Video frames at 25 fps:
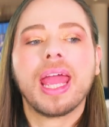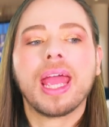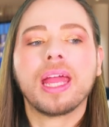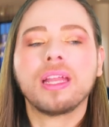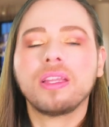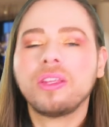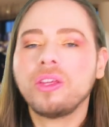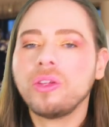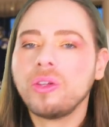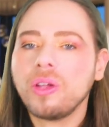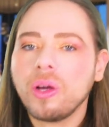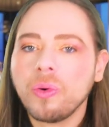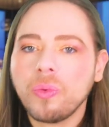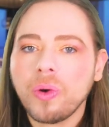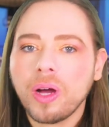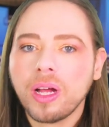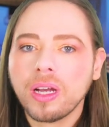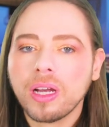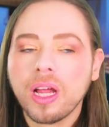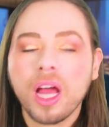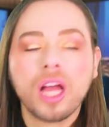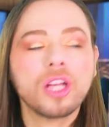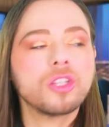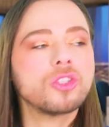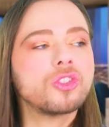And you know
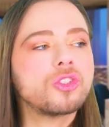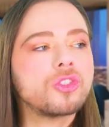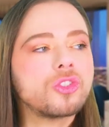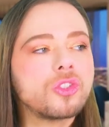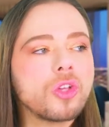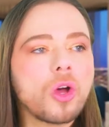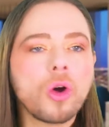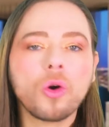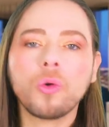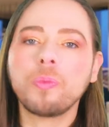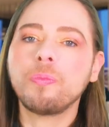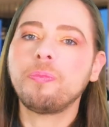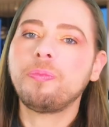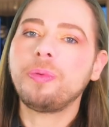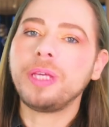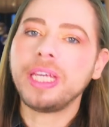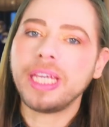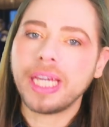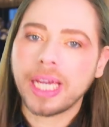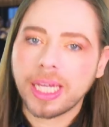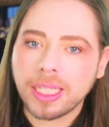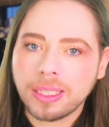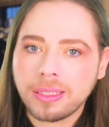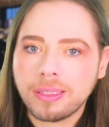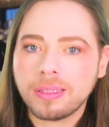what? So
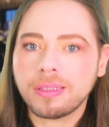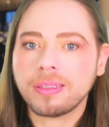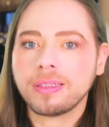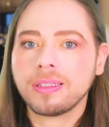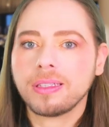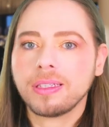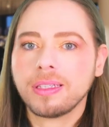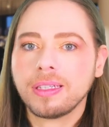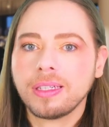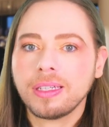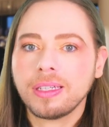be it.